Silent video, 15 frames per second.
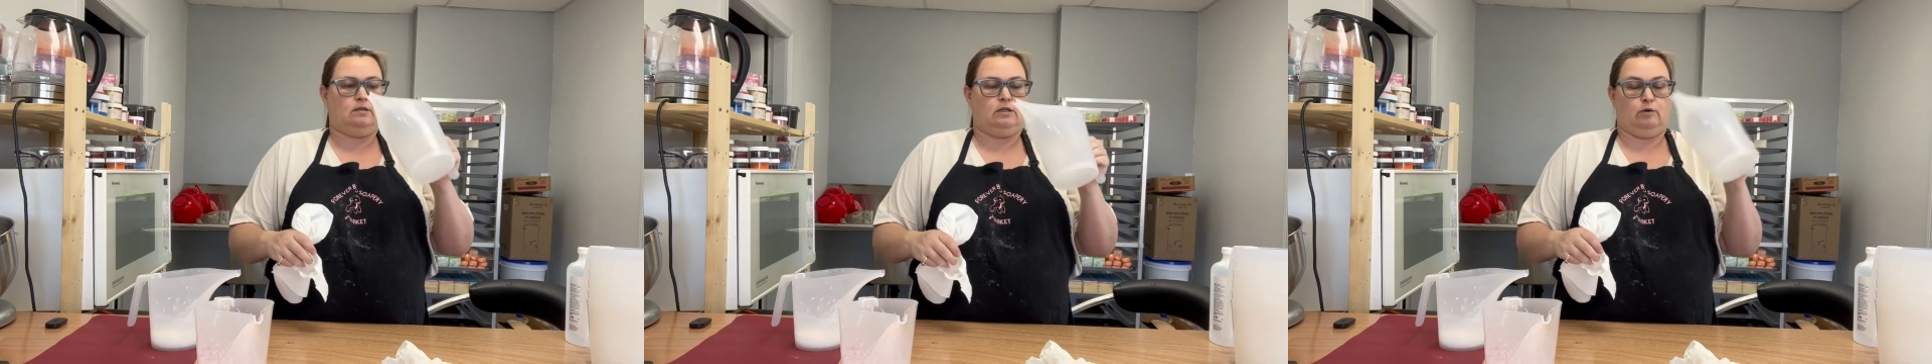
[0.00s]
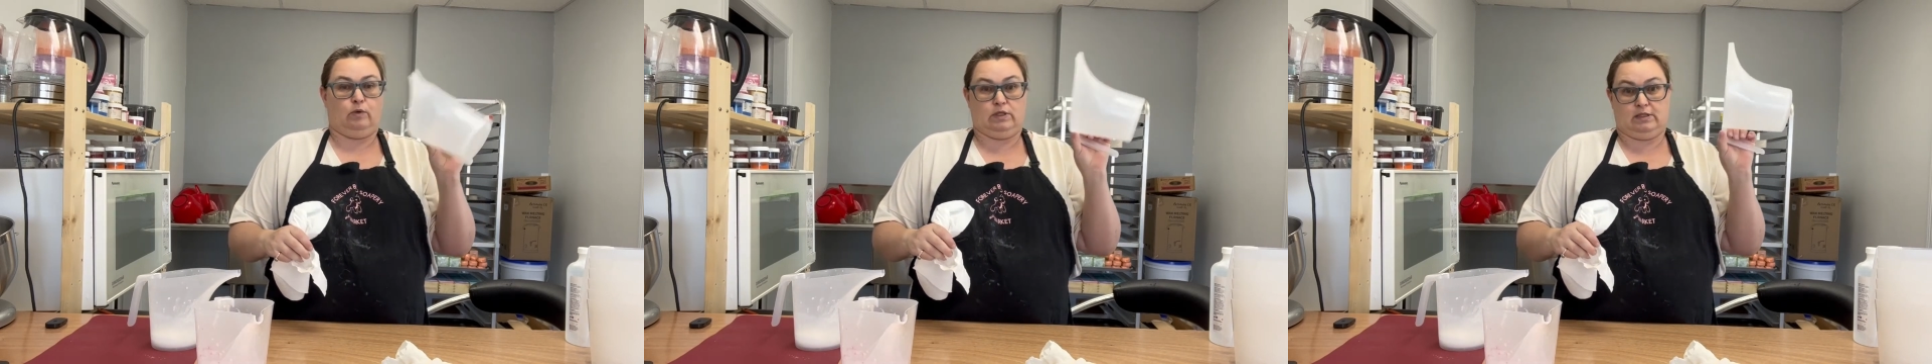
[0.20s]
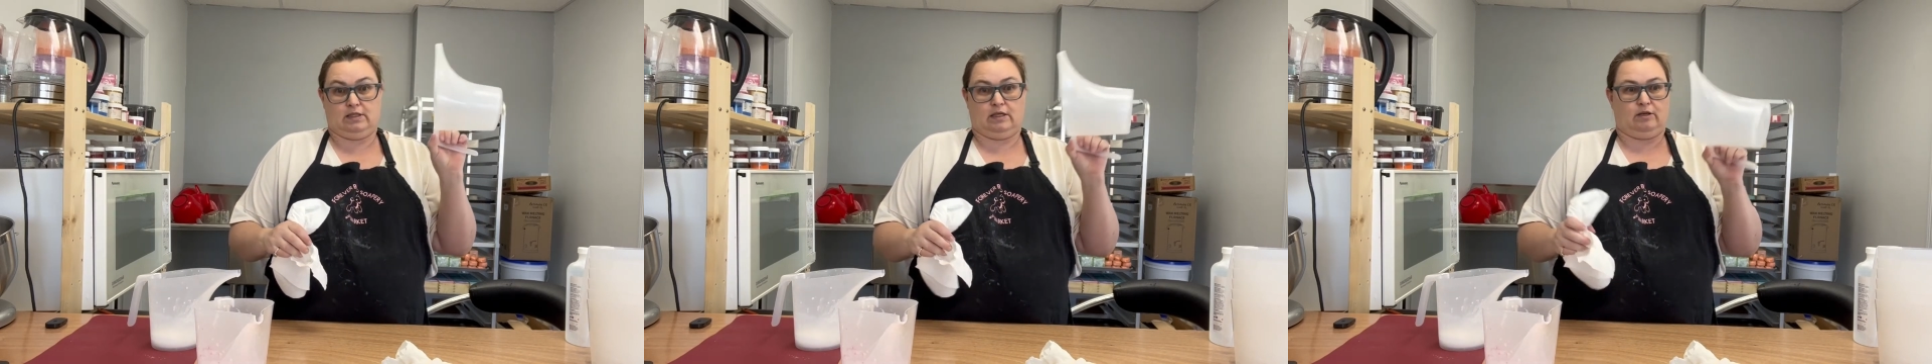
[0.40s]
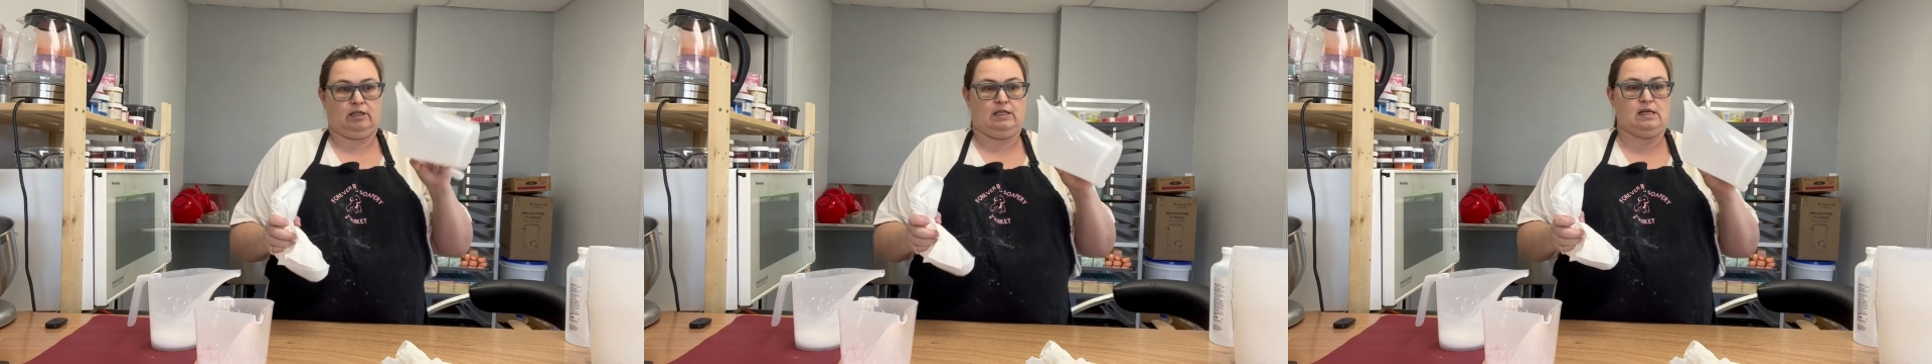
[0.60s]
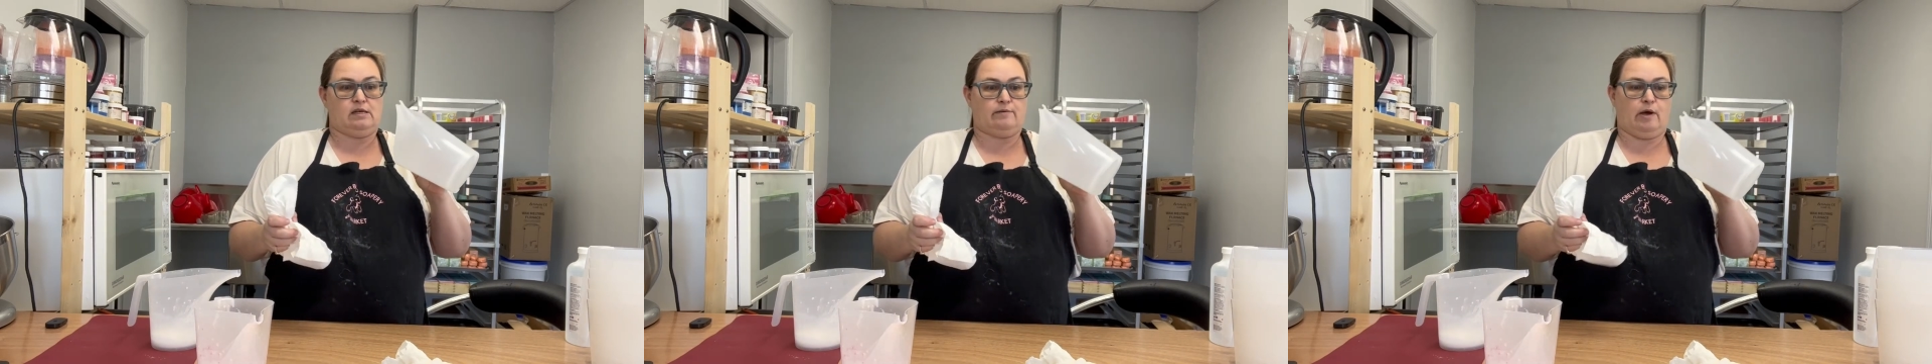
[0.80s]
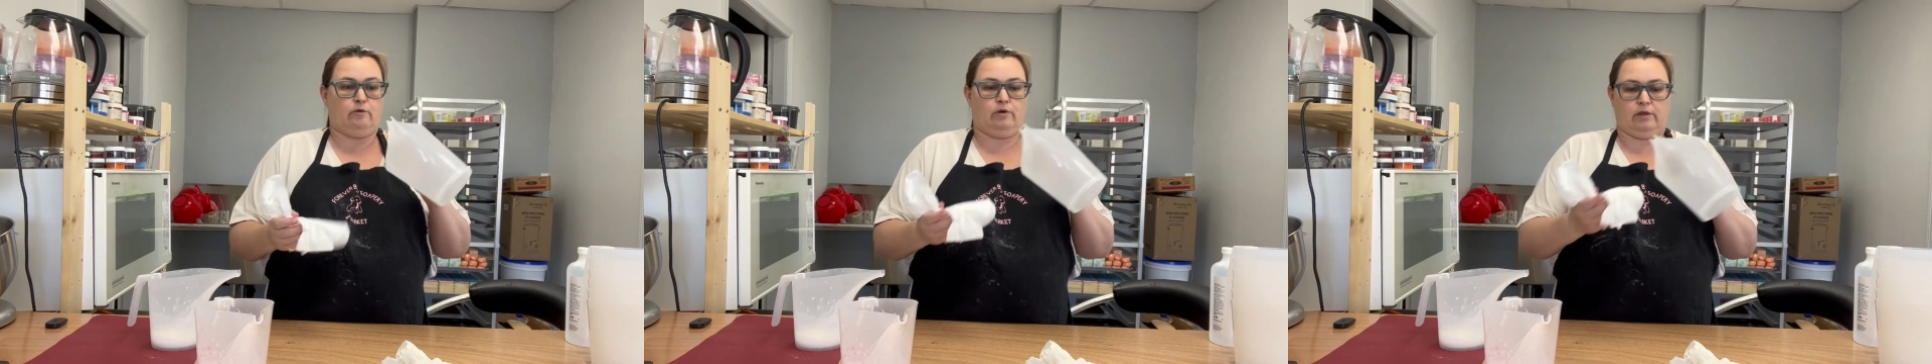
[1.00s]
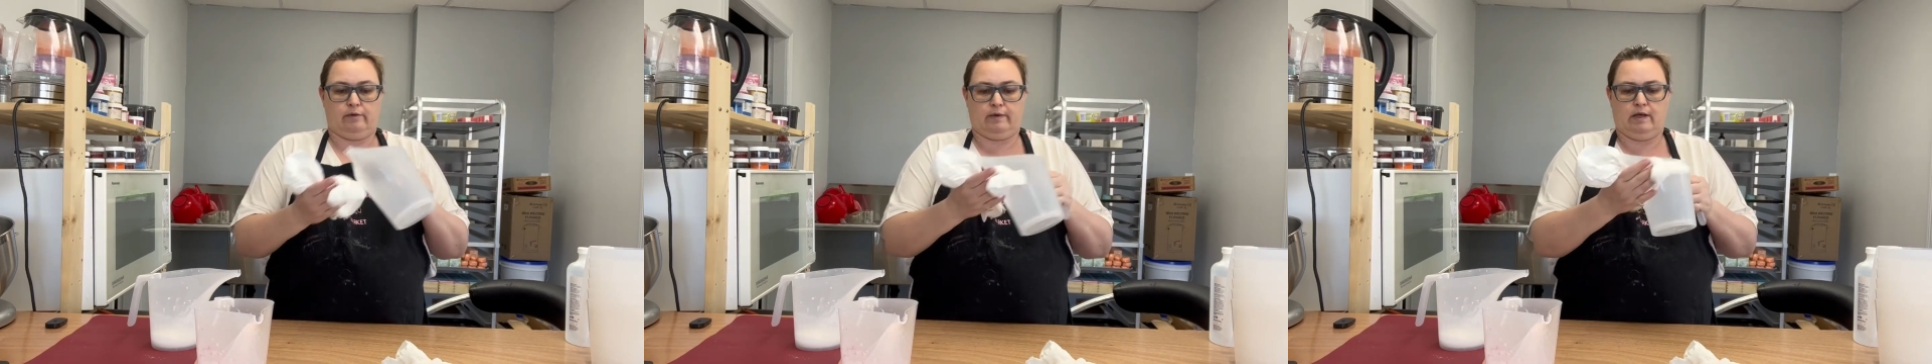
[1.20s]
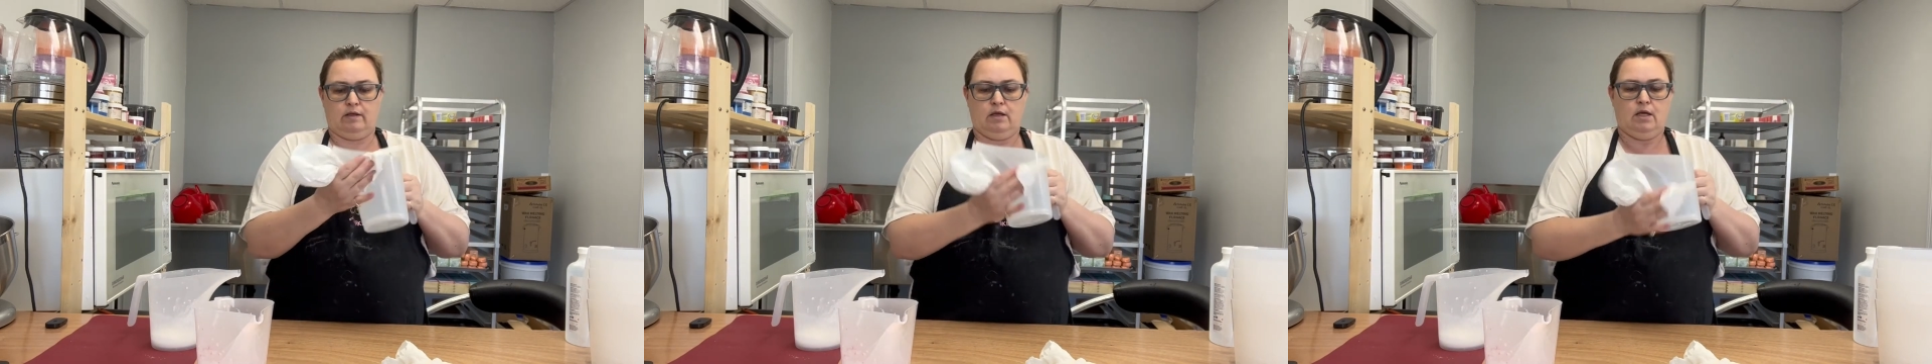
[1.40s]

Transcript: the ones that cleaned them out really well.